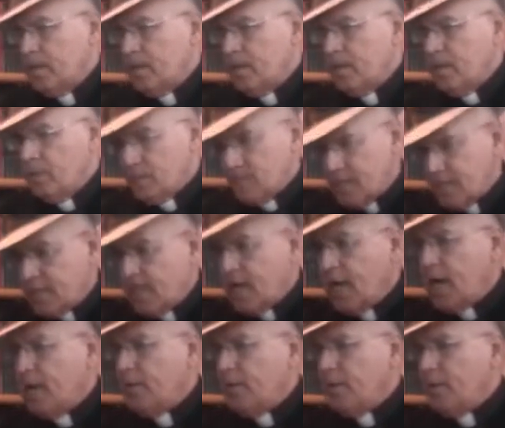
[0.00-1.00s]
There was a
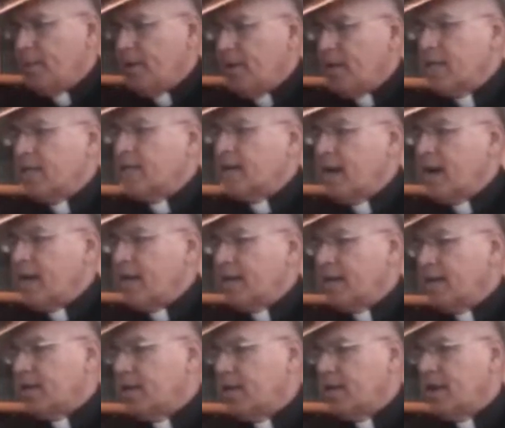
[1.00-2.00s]
time when mankind
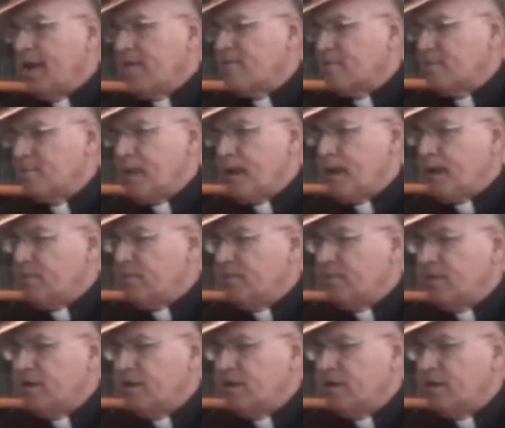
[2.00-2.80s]
had a lifespan of